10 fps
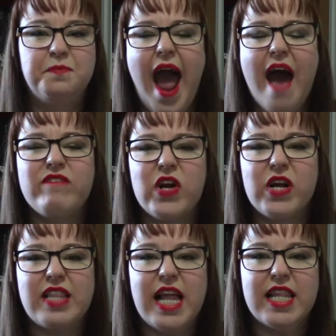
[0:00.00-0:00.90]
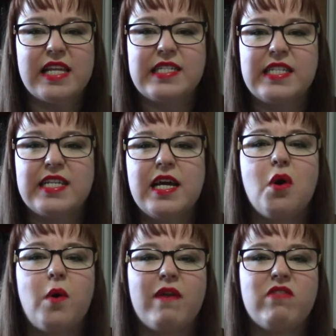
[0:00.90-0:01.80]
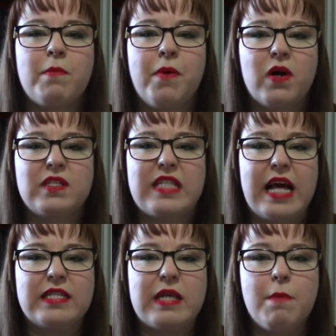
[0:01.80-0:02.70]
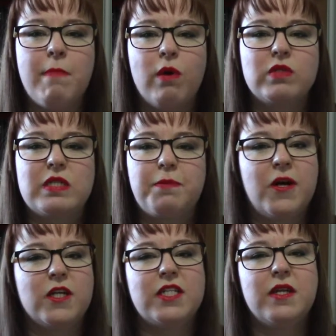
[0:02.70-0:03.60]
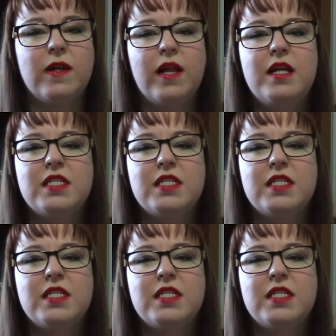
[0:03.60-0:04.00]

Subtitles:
I have heard that this is one of the books that's most personal